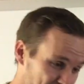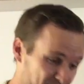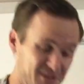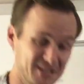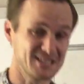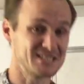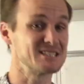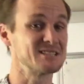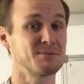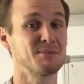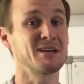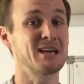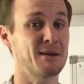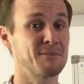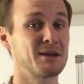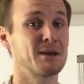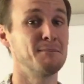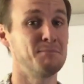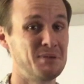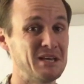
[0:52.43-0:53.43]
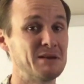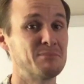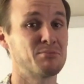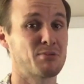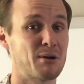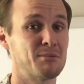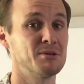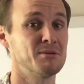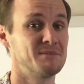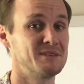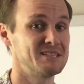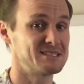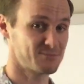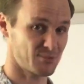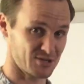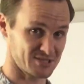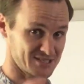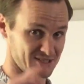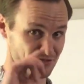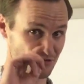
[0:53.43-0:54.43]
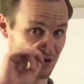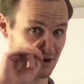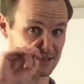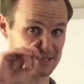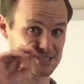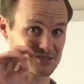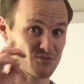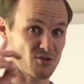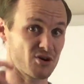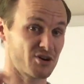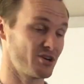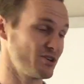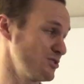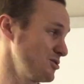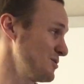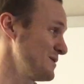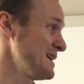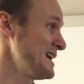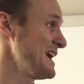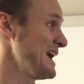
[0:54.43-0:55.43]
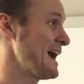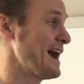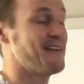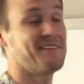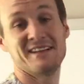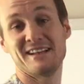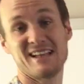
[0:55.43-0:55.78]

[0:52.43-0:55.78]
but it's becoming a big problem, this person throwing this rock at you. And the